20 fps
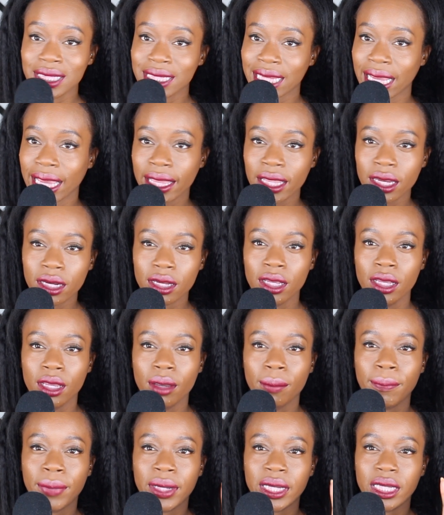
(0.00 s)
debt,
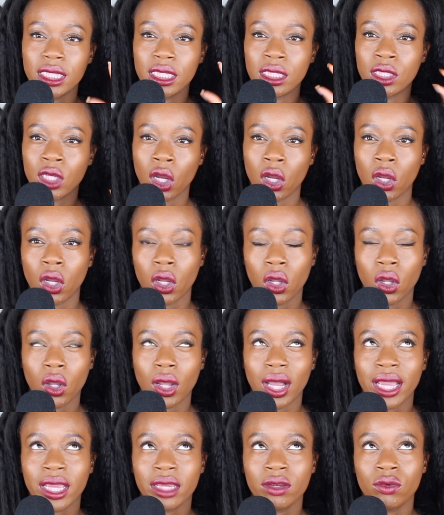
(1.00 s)
but y'all,
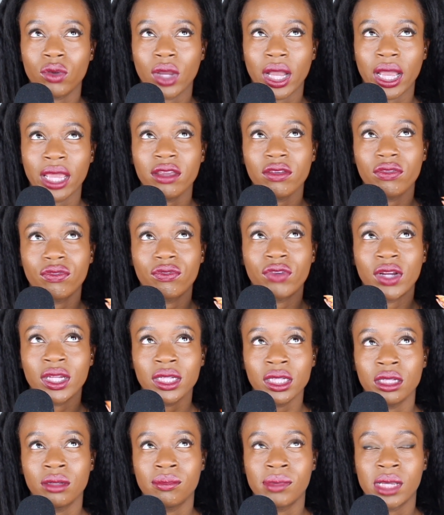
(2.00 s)
I
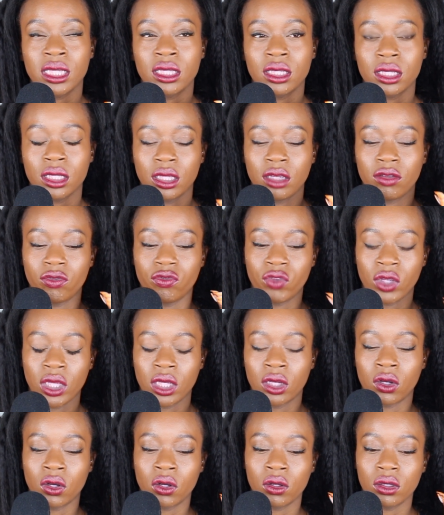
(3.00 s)
fundamentally
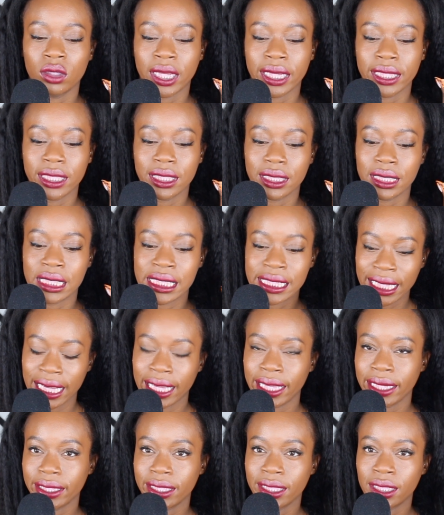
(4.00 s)
feel like
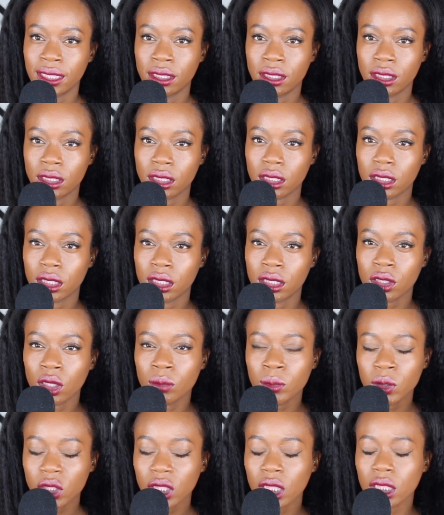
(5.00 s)
debt it's
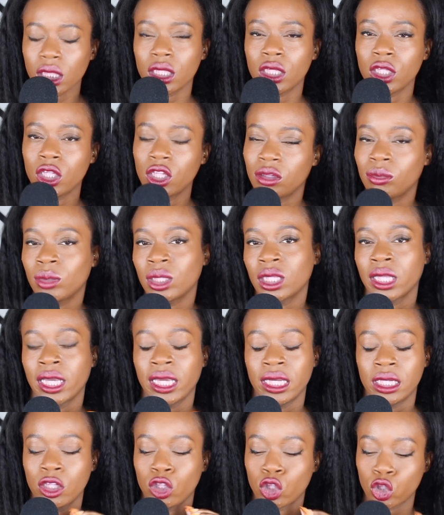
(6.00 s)
almost like
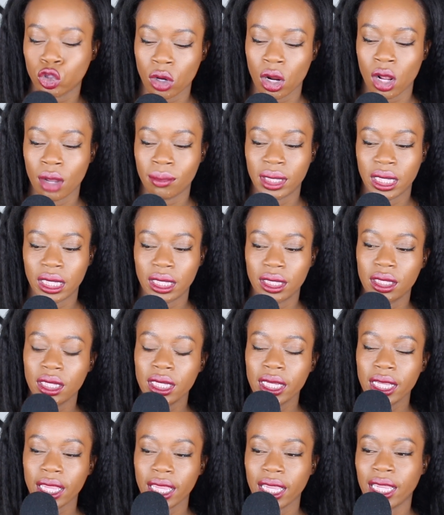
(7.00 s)
accumulated trauma,
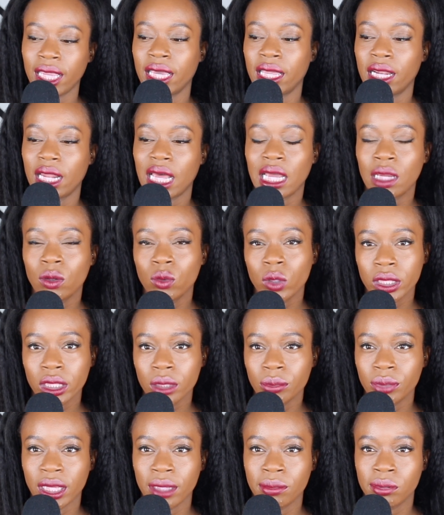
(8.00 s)
and I want
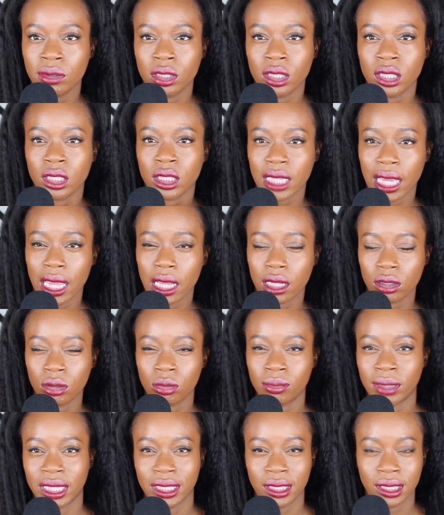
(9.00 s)
to be able to tackle
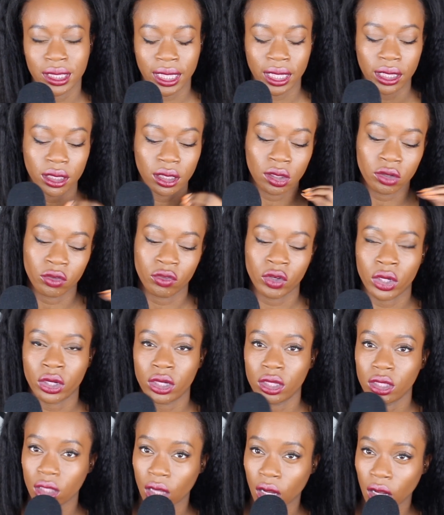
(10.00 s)
my debt in a
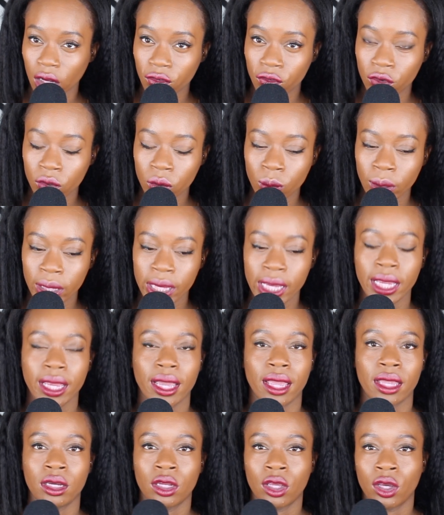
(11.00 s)
very thoughtful way.
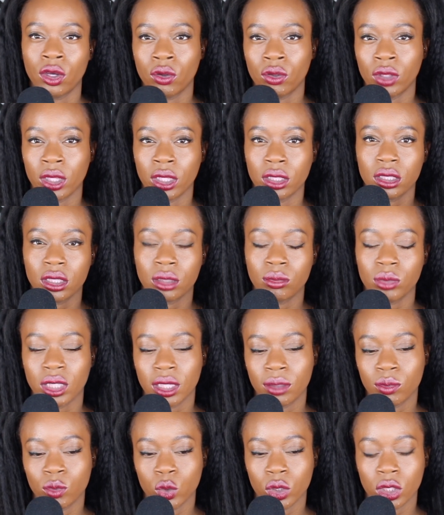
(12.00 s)
I know that
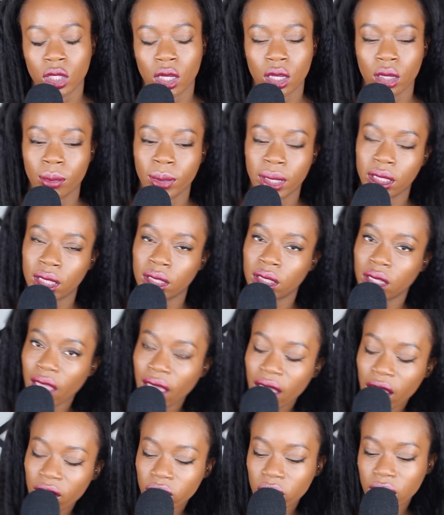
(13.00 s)
sometimes we talk about like the
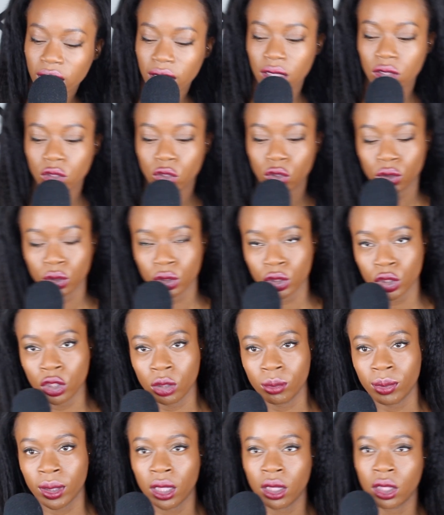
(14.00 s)
avalanche or the
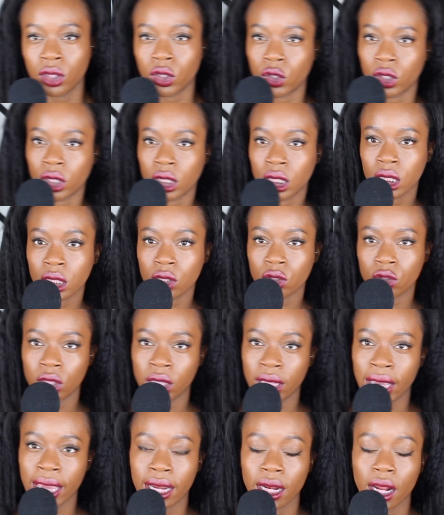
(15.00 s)
snowball or this or
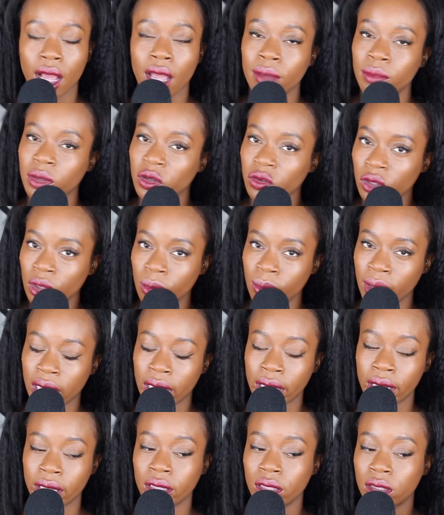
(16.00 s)
that. I'm of the
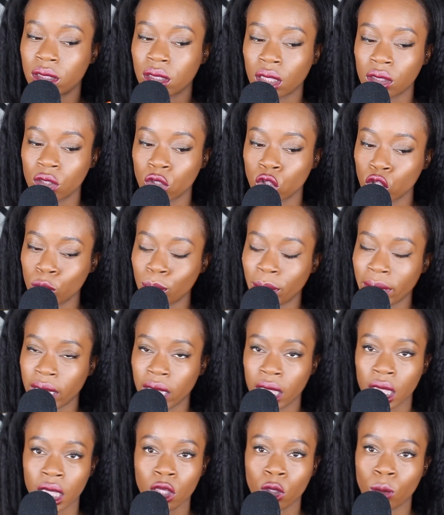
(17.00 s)
mind, as long as you
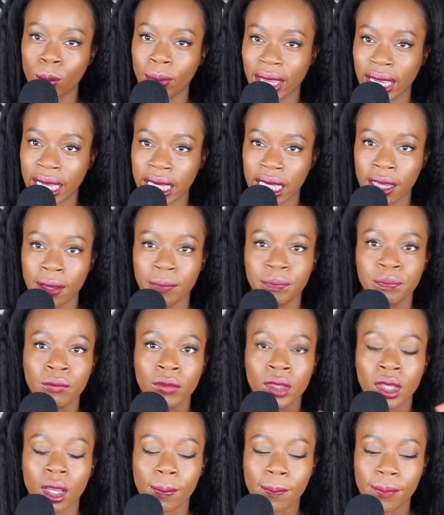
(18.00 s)
pay it, you pay it.
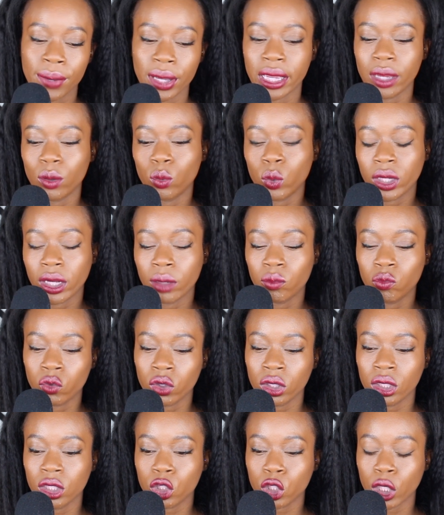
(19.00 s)
But what I'm
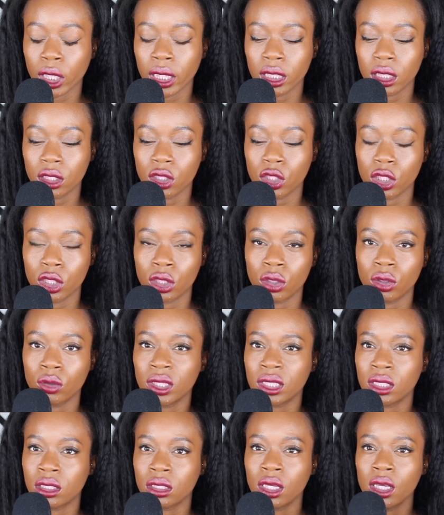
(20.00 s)
really trying to do
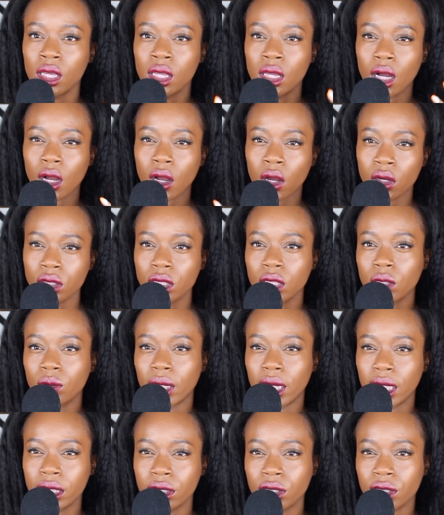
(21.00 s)
is also
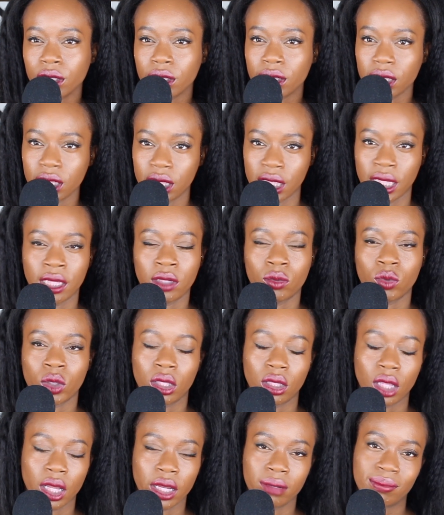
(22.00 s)
understand where
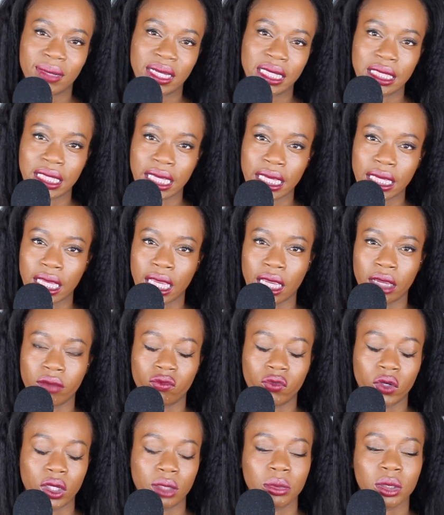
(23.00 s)
a lot of my debt came
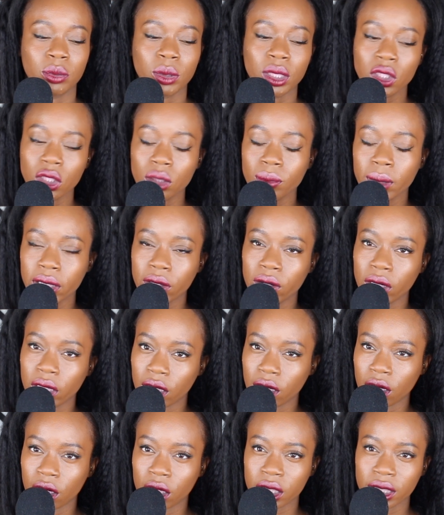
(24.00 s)
from, especially my
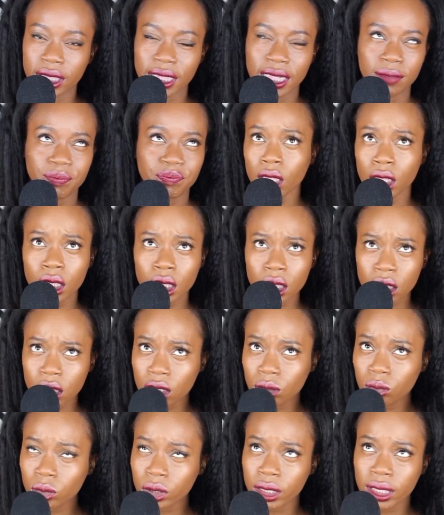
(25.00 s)
credit card debt,
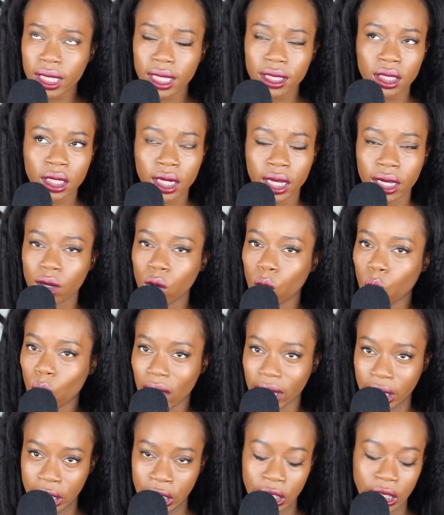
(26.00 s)
consumer debt that I
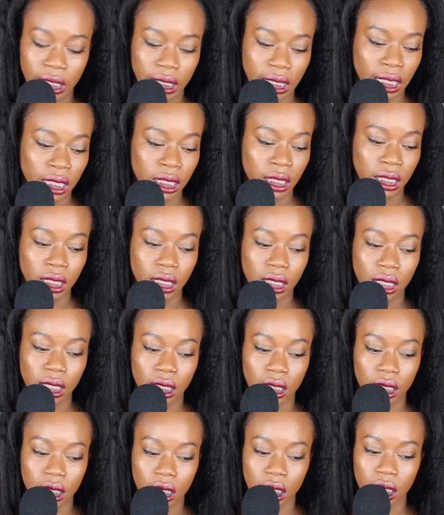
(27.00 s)
acquired in
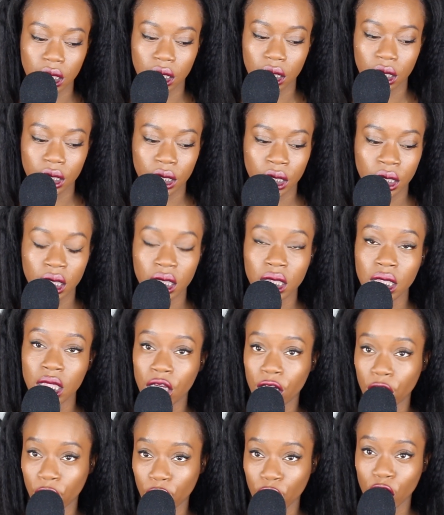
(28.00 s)
the
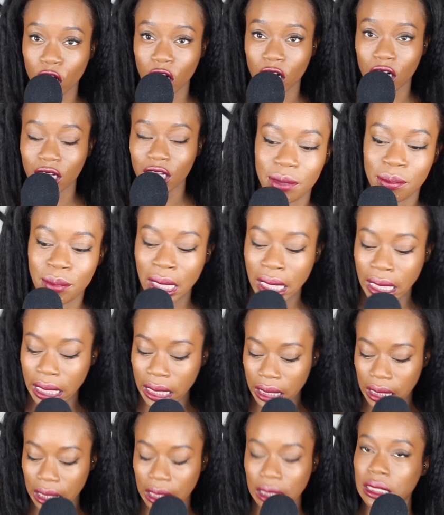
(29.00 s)
year.
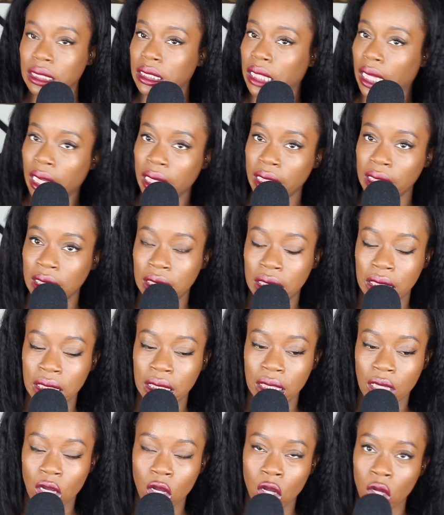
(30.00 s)
My anxiety,
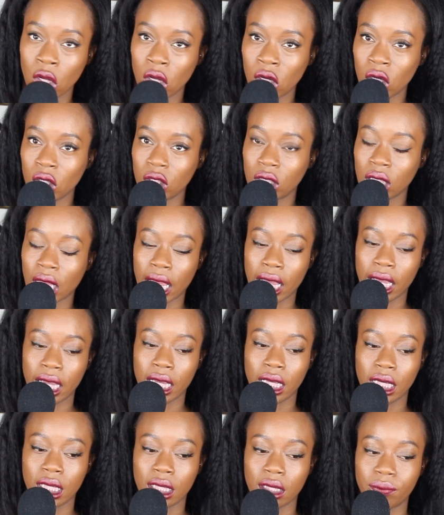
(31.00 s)
y'all,
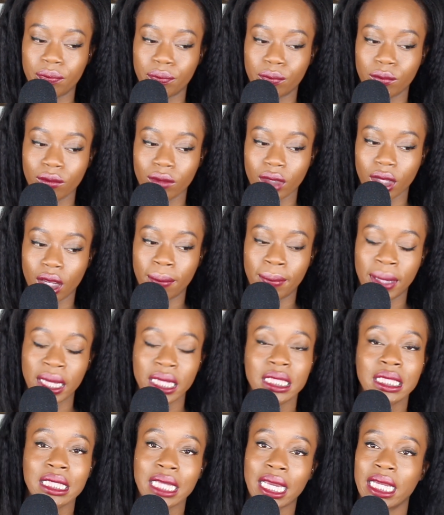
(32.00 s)
my
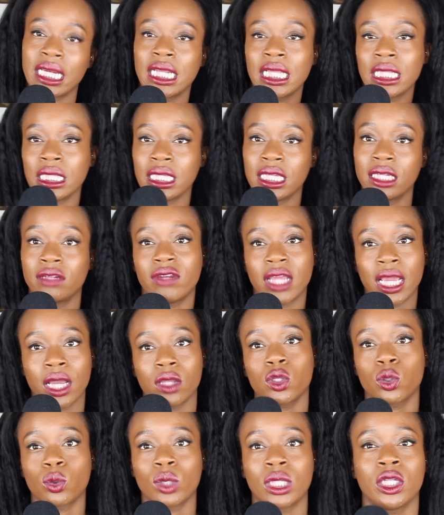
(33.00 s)
anxiety lived
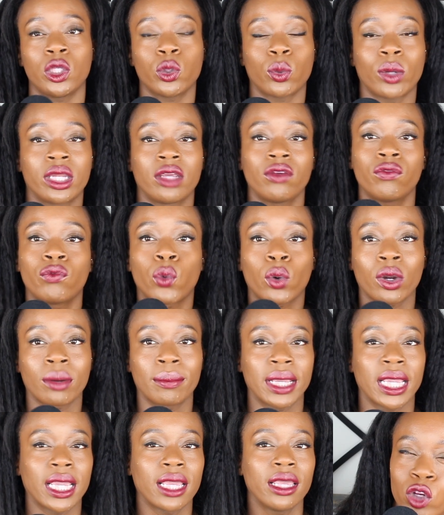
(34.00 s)
out 2020 for me. If